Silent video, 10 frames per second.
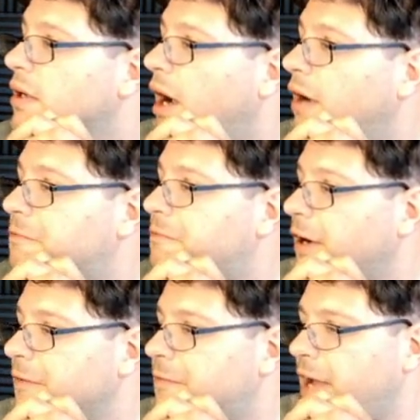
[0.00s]

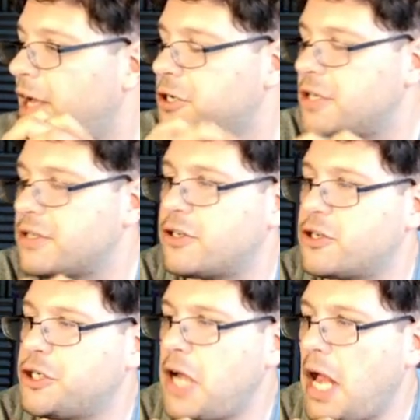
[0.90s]
Farfetch as a
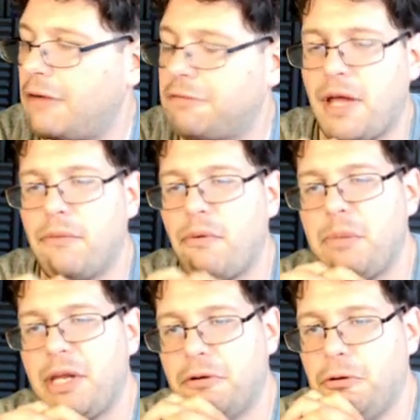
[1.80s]
chef. That would
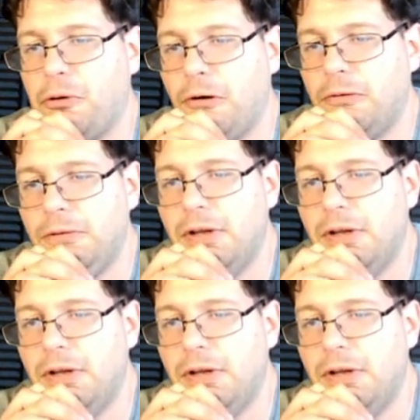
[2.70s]
be cool.